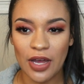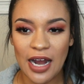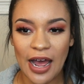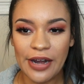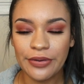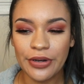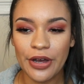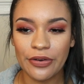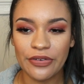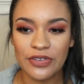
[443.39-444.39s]
And I don't
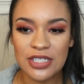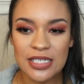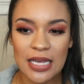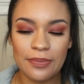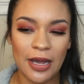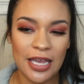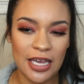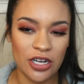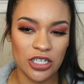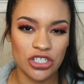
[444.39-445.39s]
know if it's like my
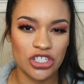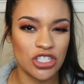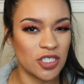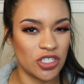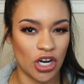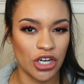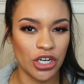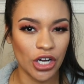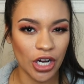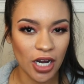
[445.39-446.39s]
hair is just
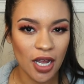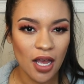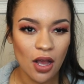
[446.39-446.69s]
darker